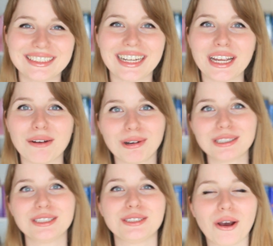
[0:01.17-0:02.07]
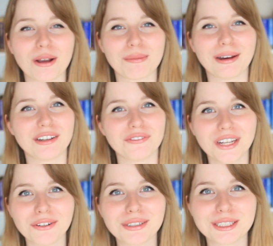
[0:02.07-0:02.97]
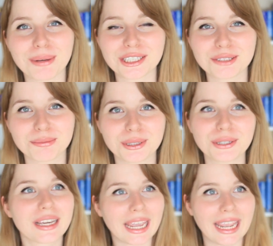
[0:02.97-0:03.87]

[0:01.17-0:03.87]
today I want to talk about a very special book,